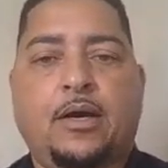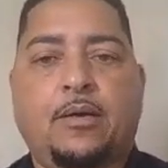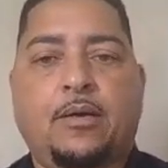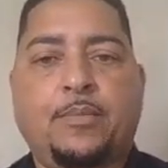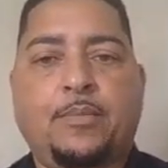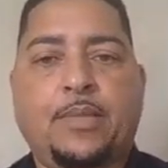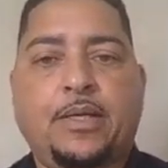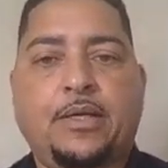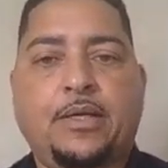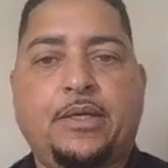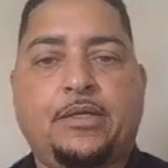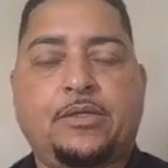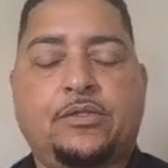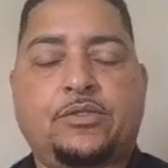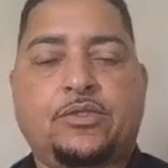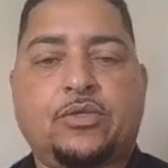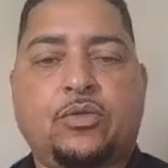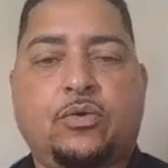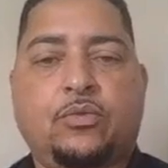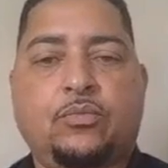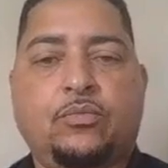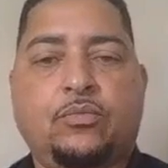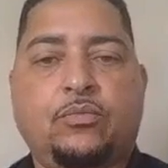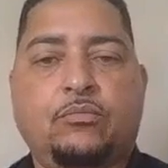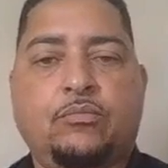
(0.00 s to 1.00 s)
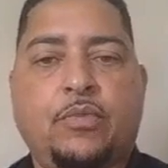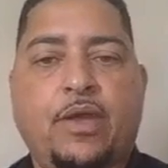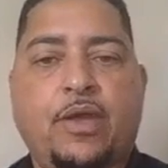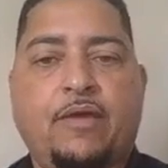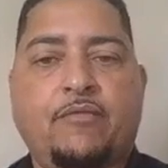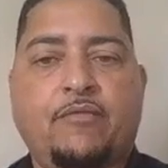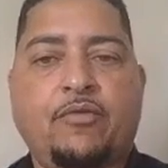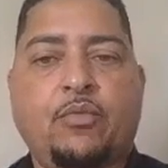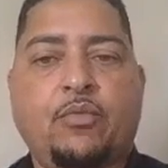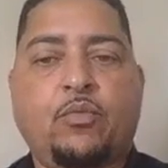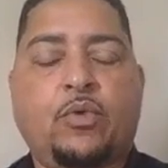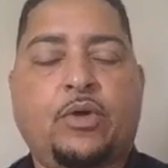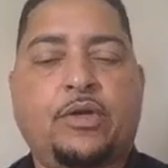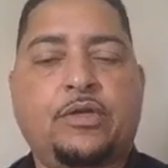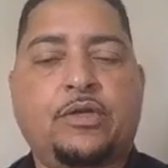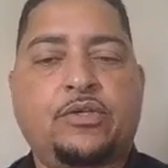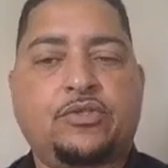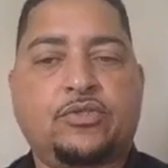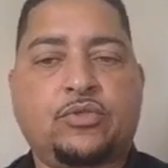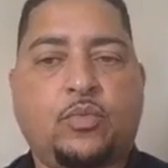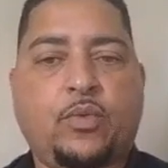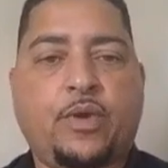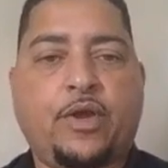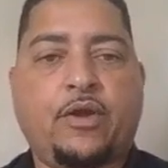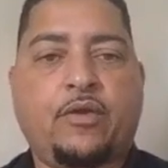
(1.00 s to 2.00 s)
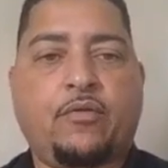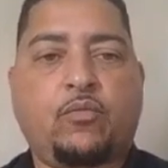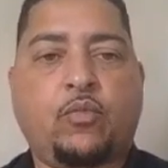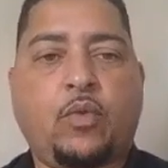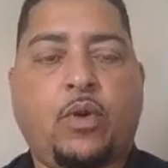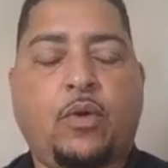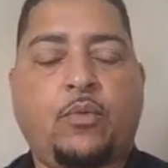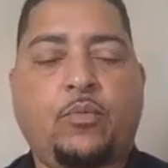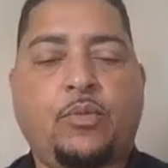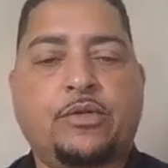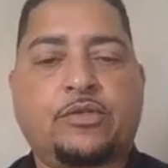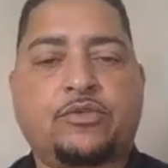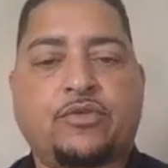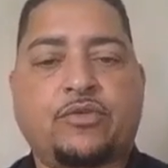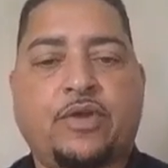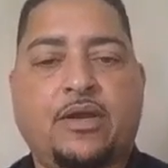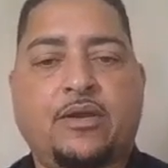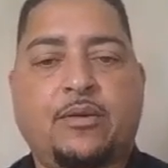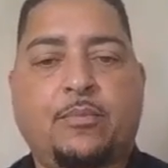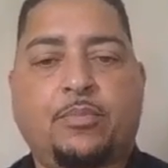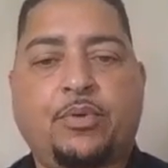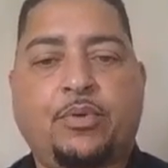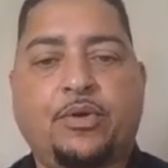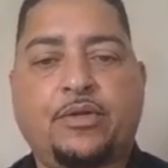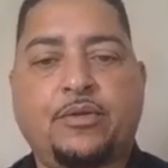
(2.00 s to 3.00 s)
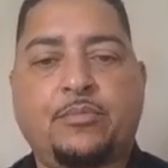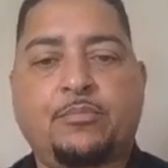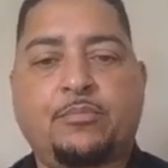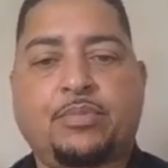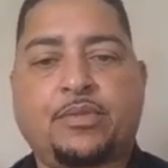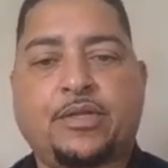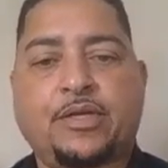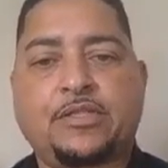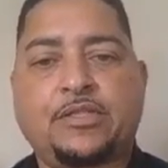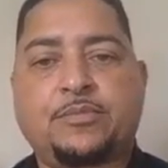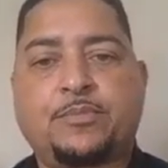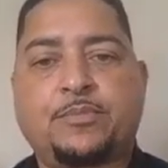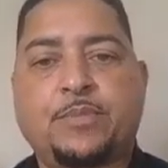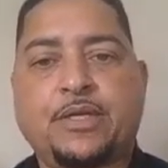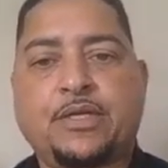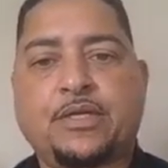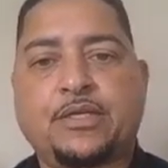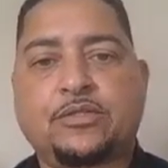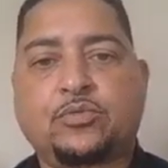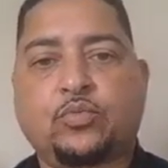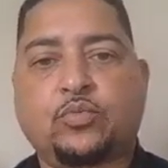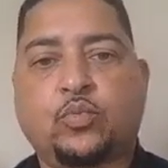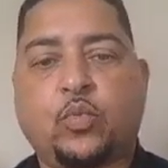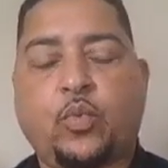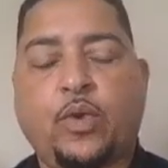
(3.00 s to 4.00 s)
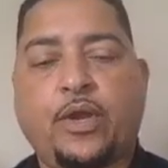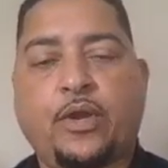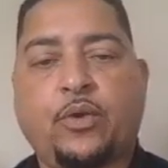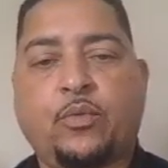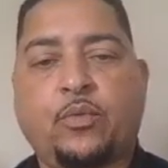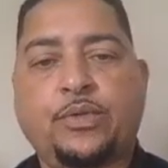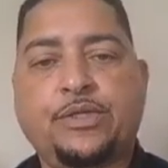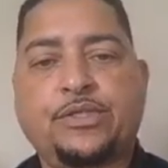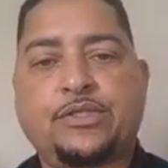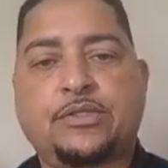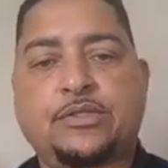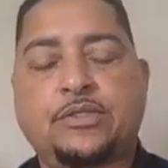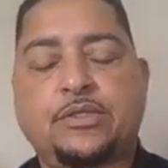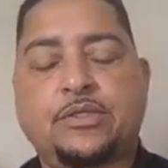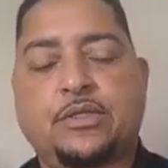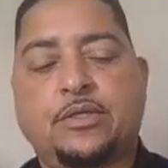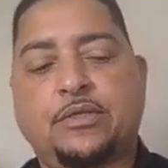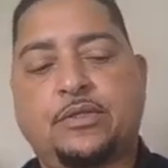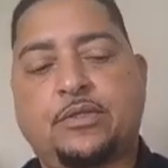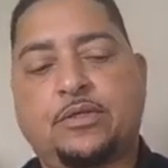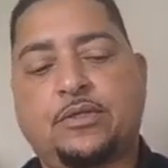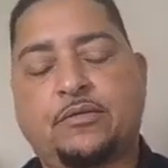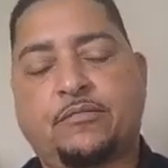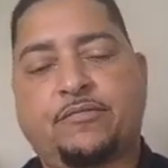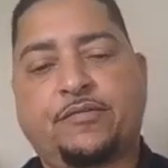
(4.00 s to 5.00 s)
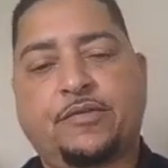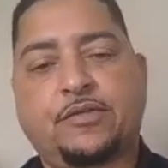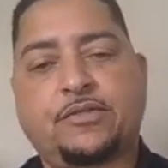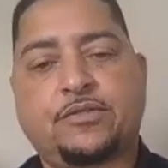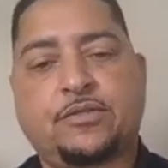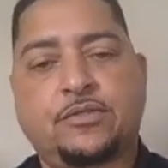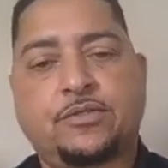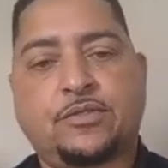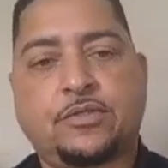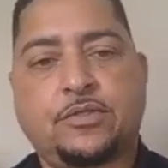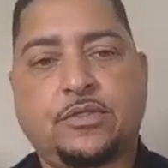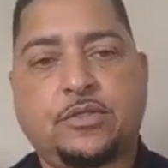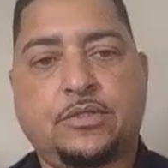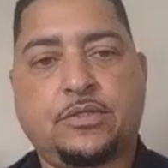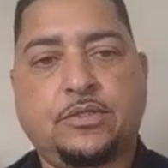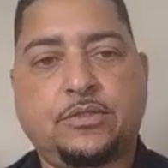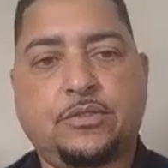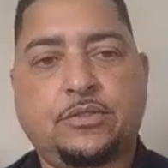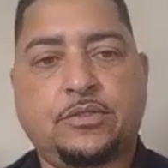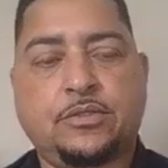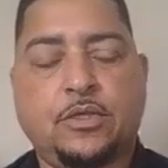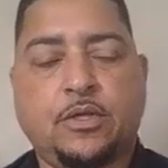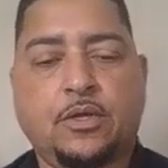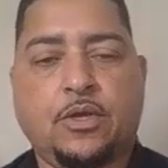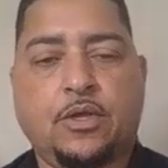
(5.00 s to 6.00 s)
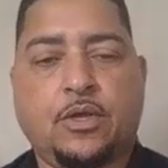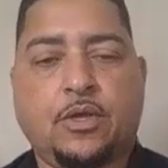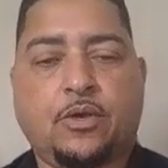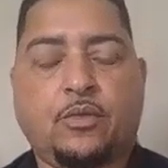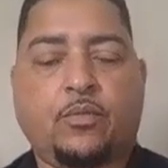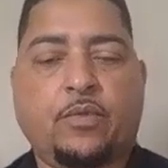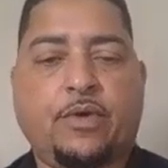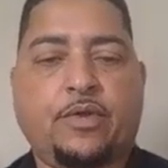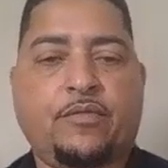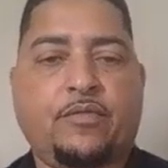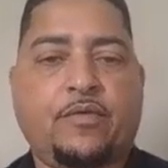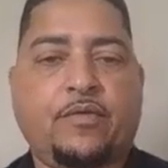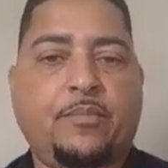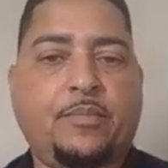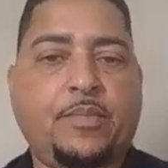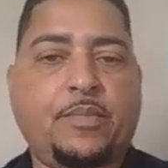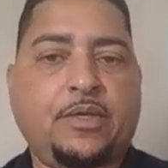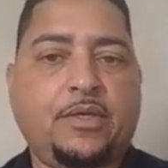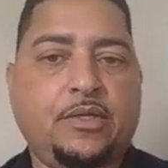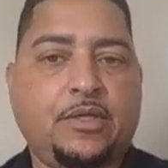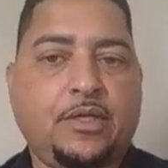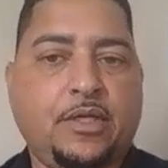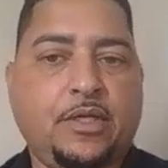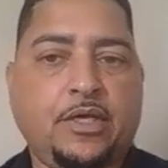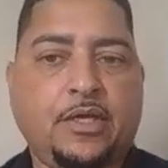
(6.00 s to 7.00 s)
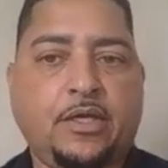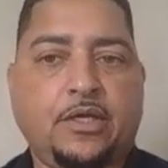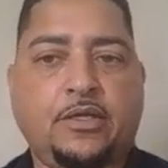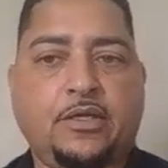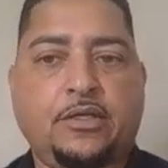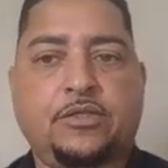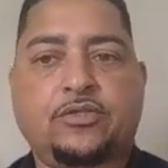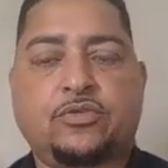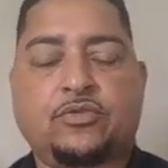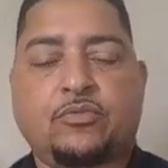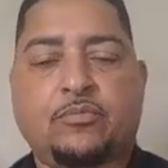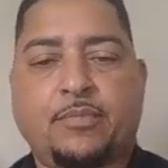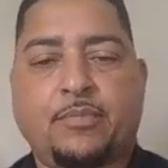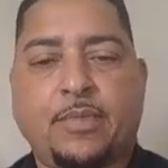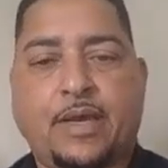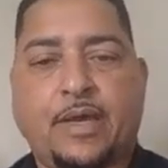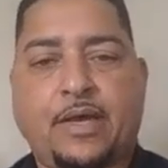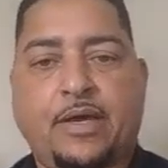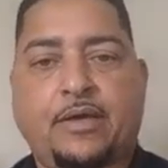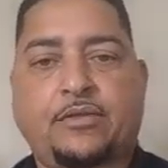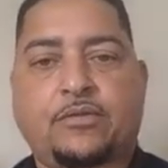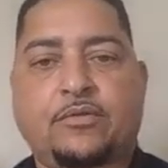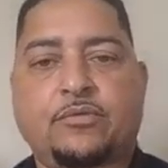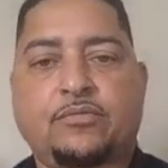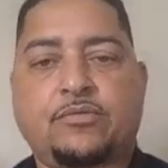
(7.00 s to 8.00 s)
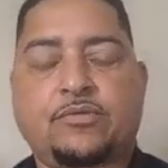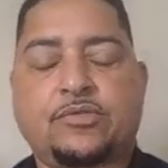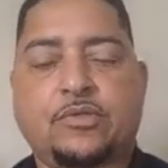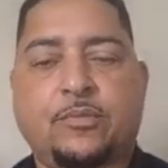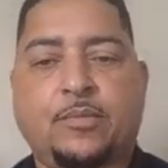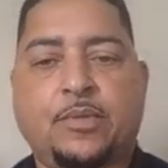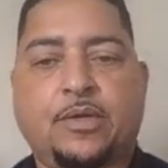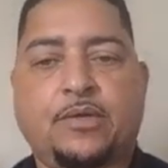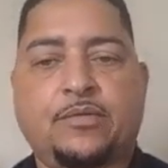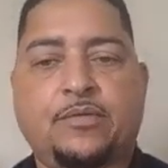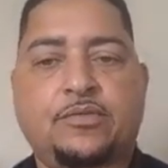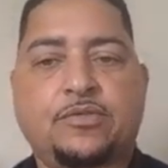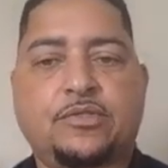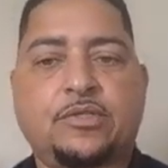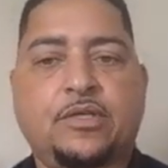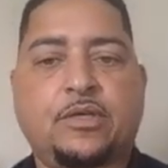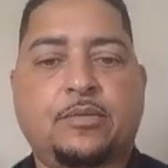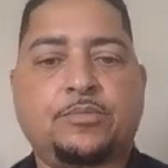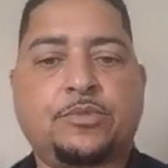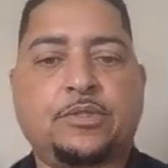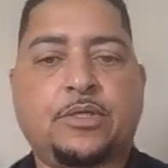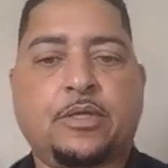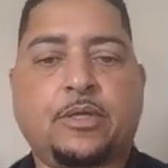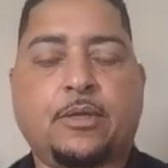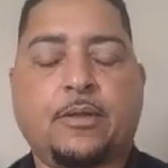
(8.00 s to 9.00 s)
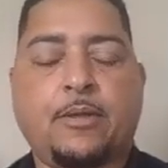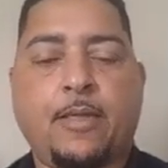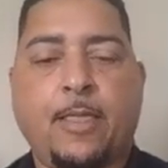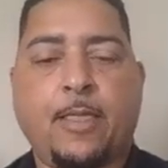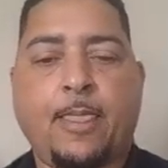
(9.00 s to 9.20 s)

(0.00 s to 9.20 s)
meeting, so everyone is aware of what we're trying to put in place, because where we see the deficiencies, whether it be in English or math or some other subject.